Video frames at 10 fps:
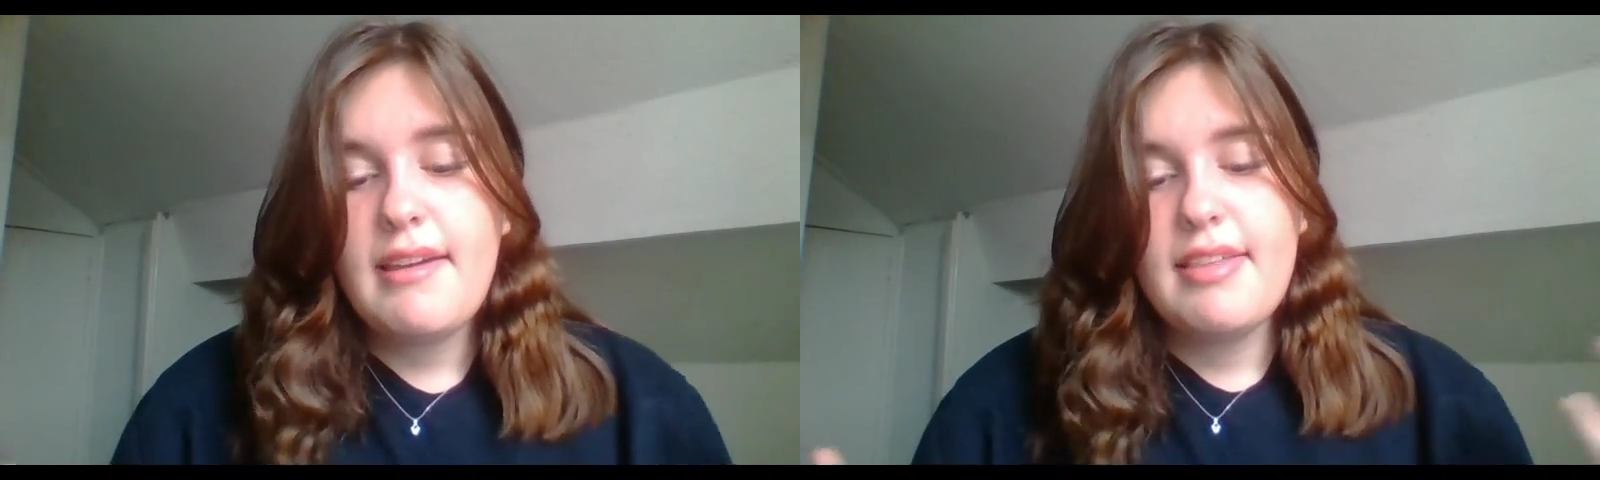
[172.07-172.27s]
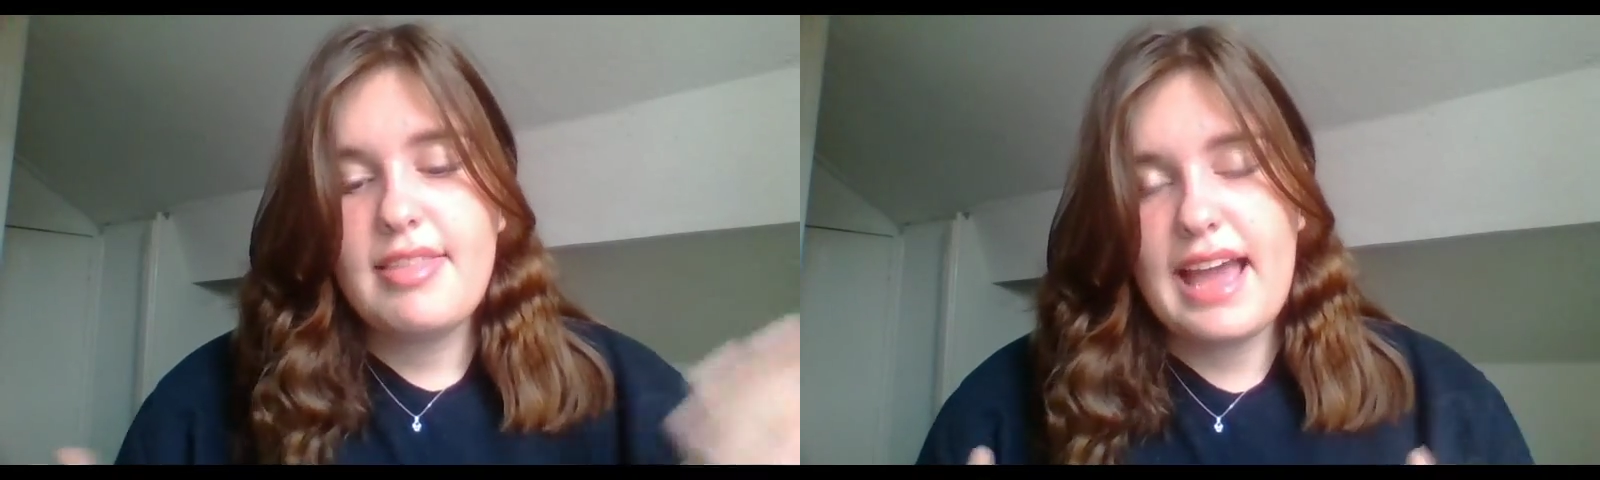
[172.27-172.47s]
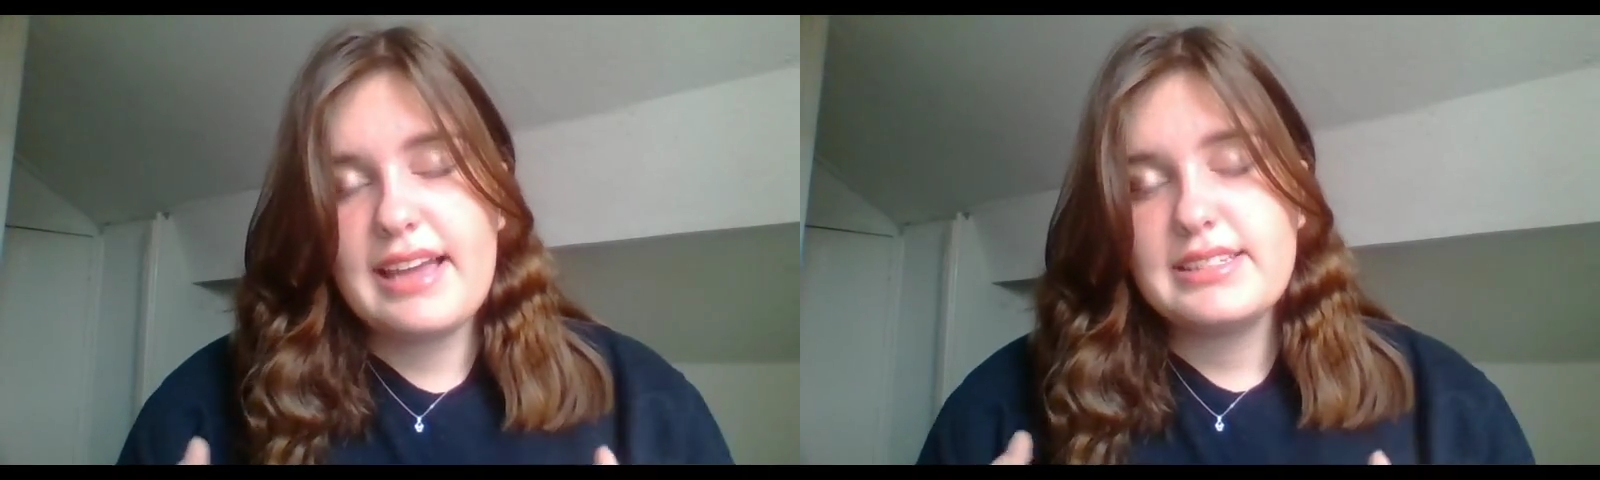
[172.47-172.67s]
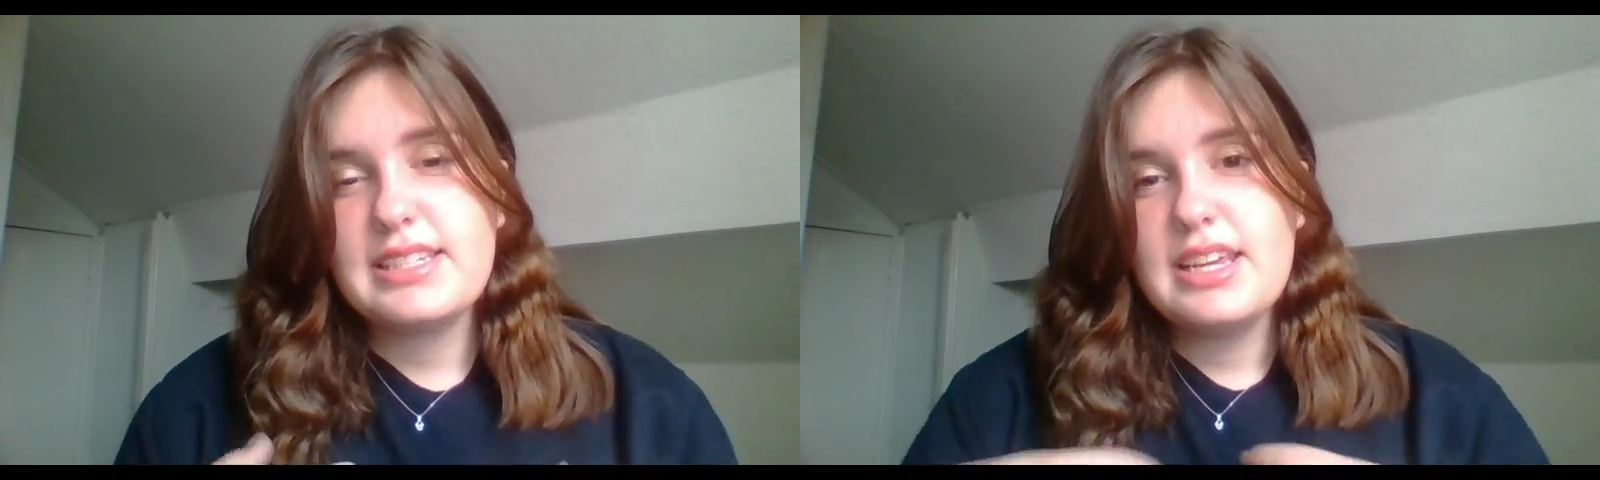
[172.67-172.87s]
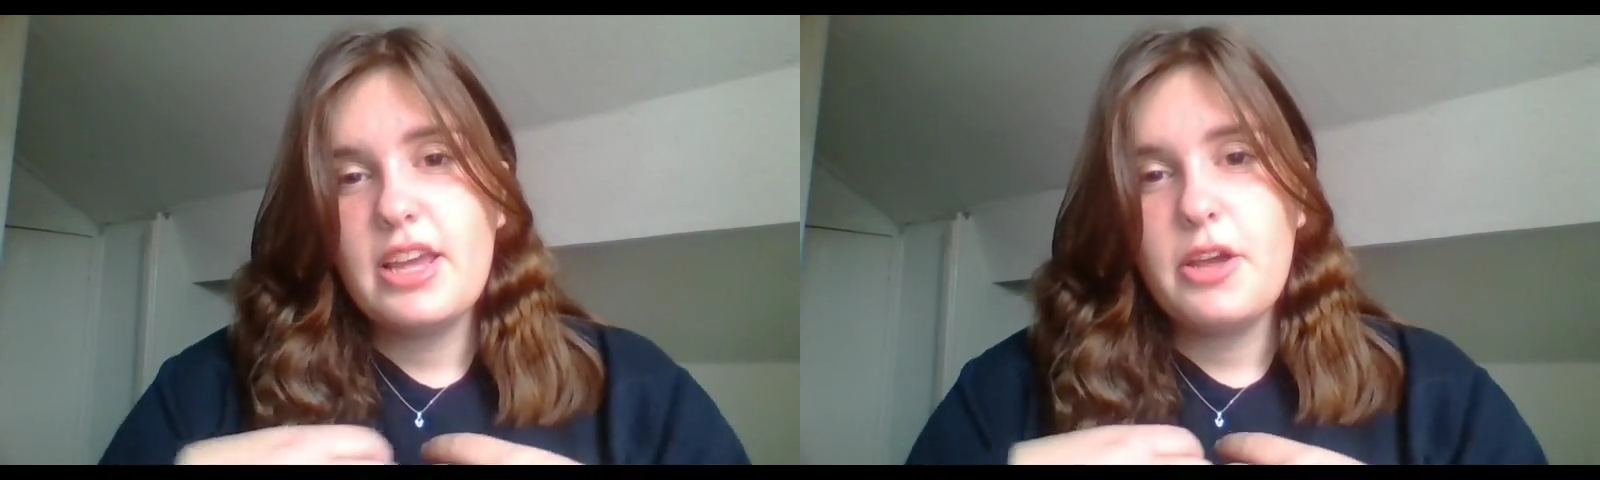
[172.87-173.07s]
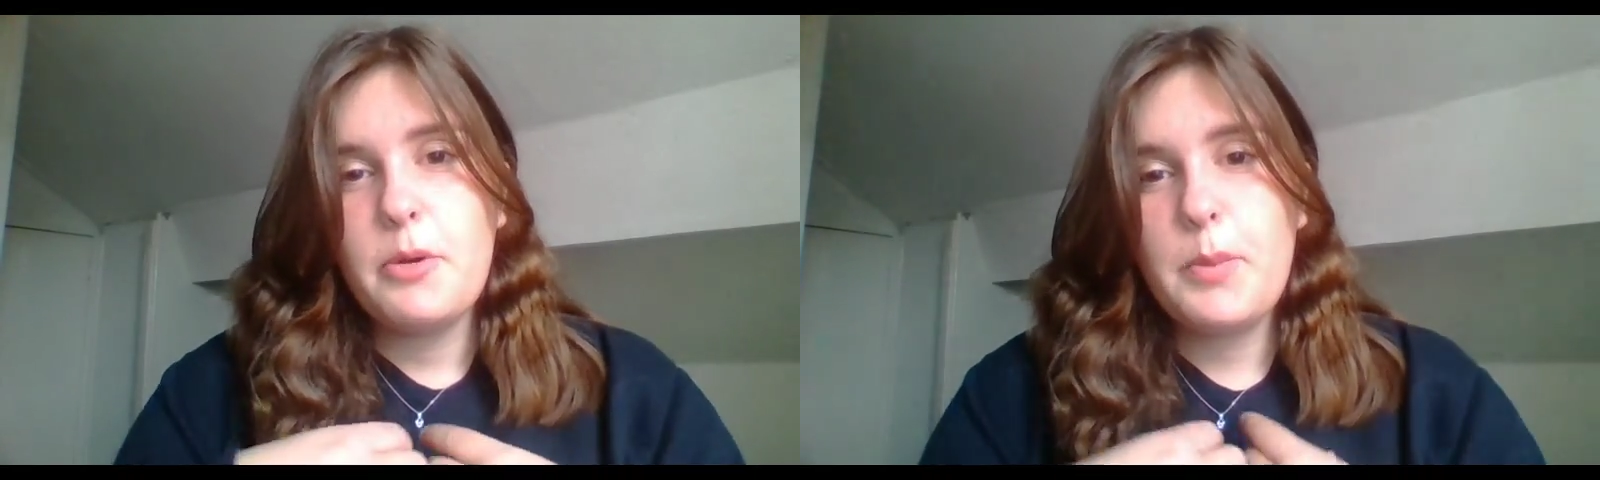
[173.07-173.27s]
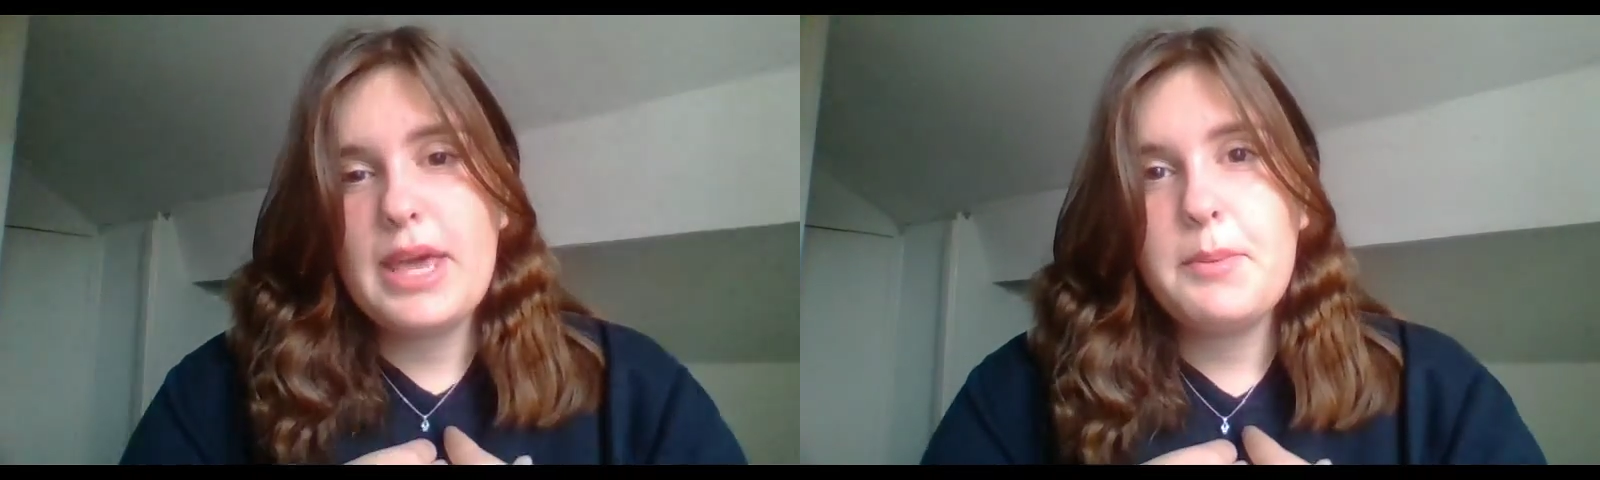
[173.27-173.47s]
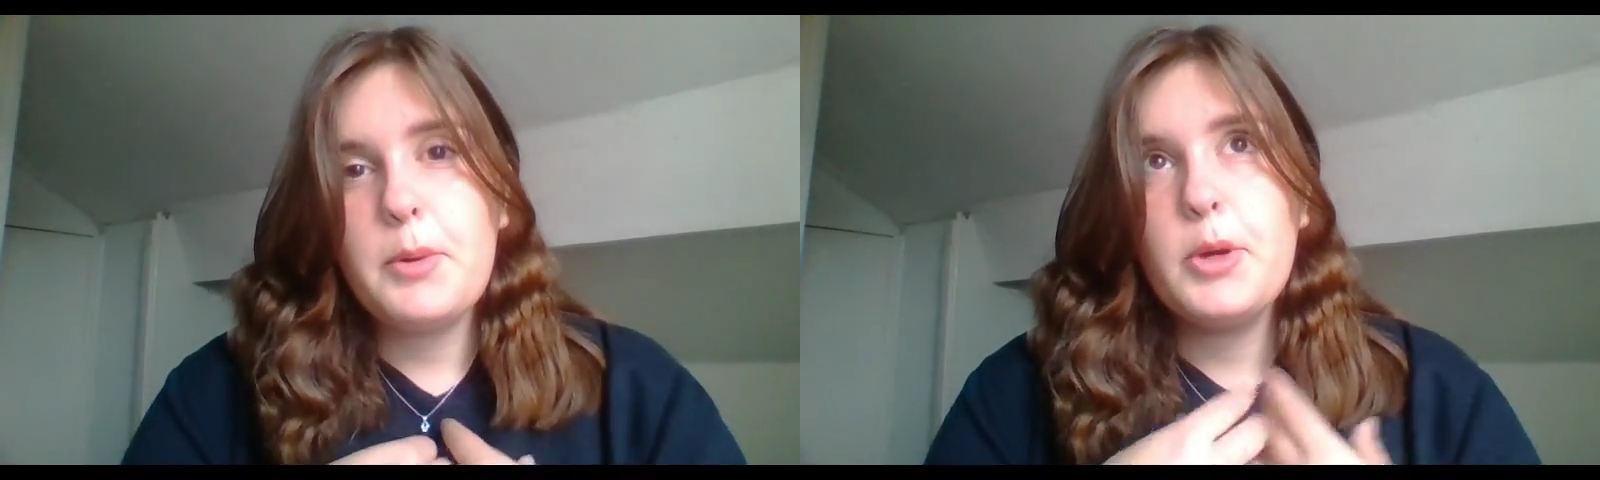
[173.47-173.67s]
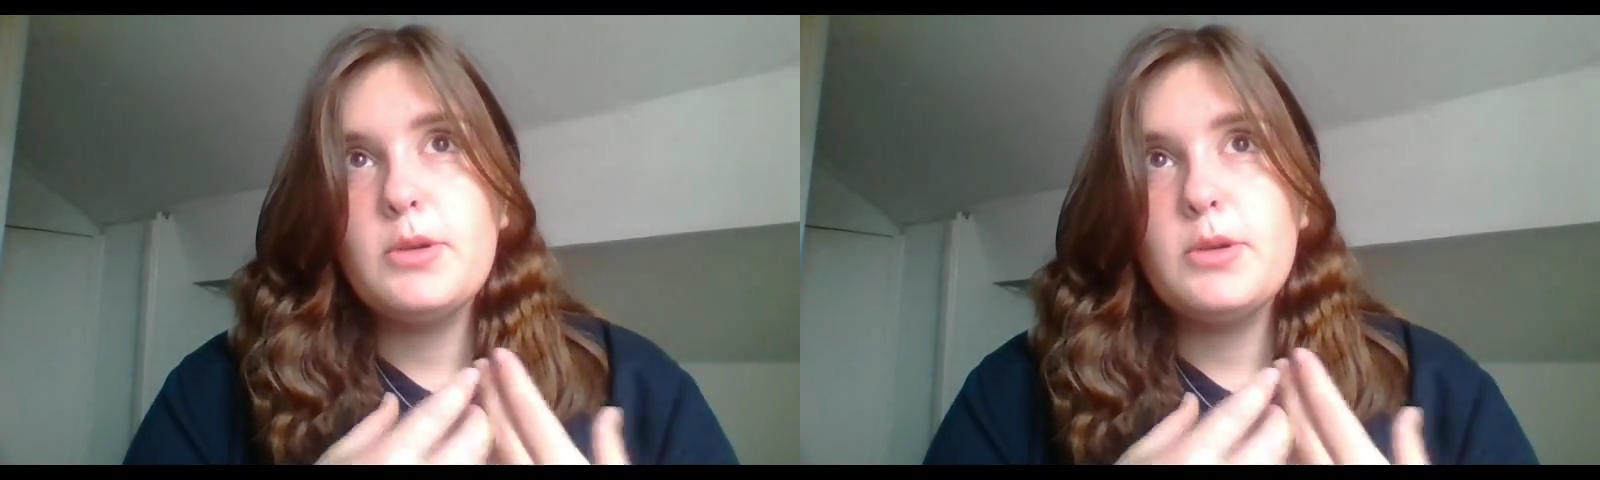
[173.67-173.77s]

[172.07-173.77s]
that people